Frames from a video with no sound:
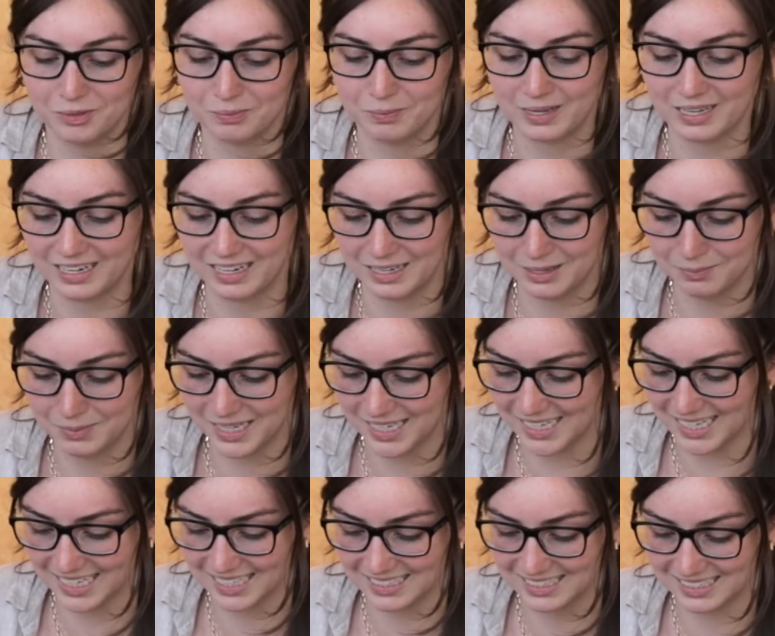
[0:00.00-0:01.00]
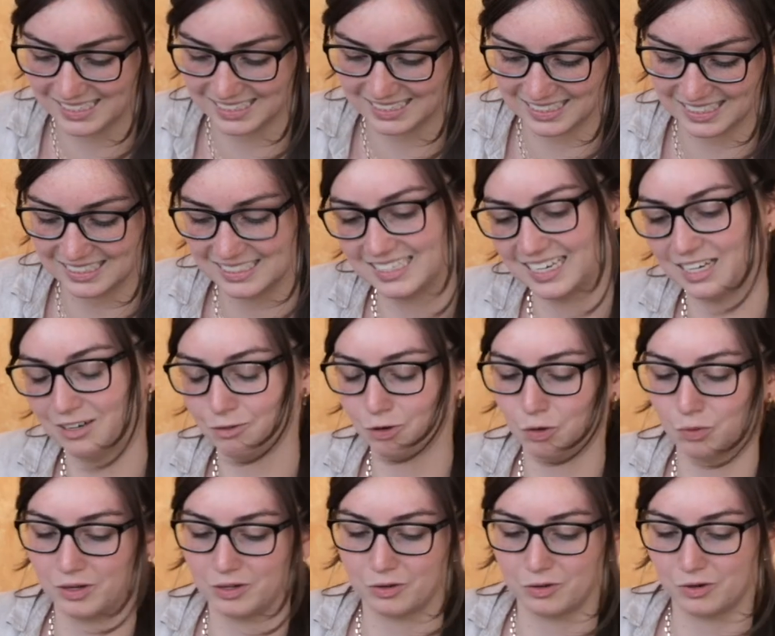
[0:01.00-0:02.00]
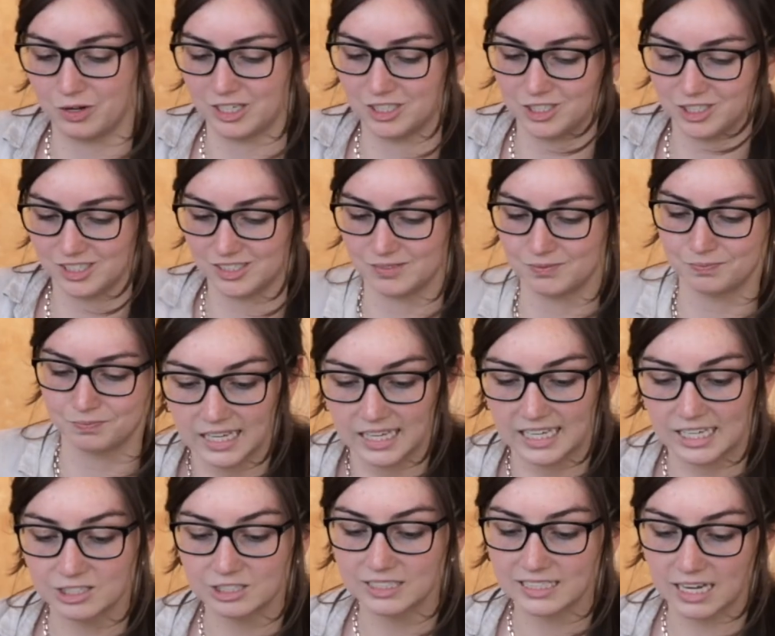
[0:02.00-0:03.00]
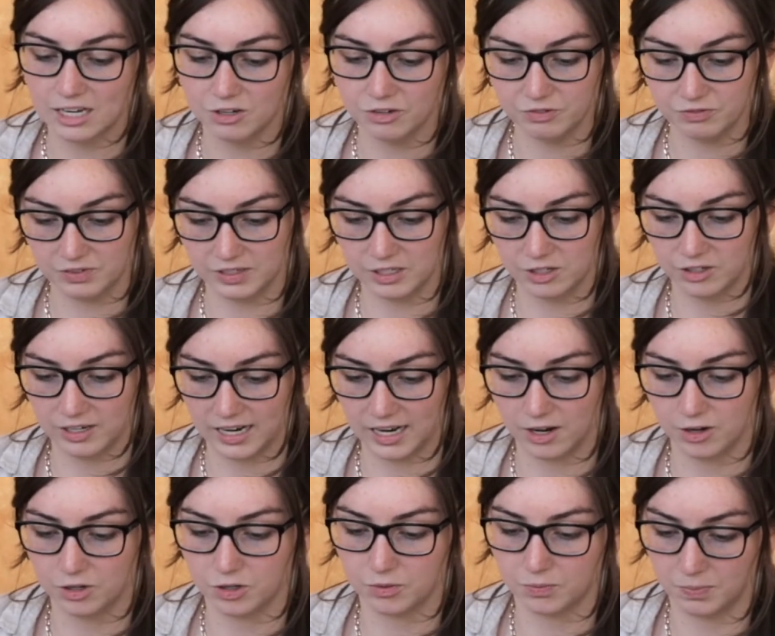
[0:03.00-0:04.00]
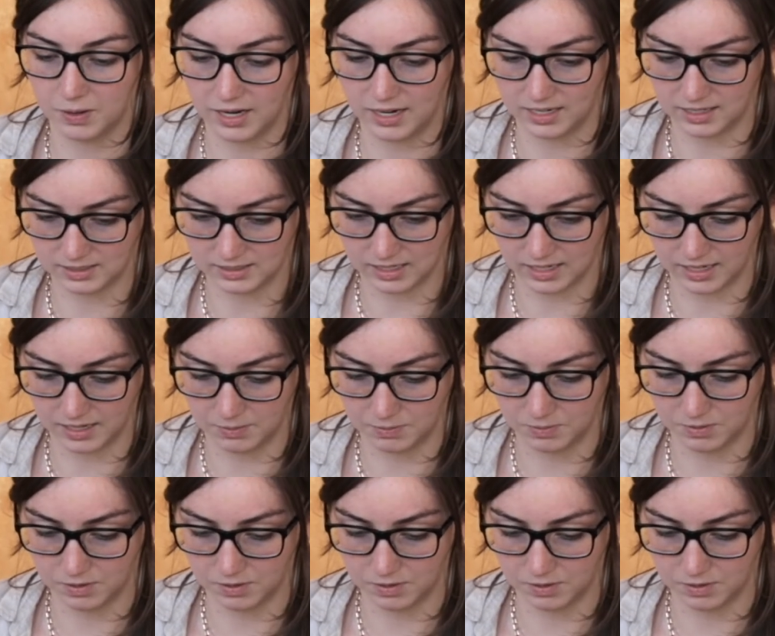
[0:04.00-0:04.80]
medium, I guess, because that's kind of a weird question. Here's how to figure out your body type.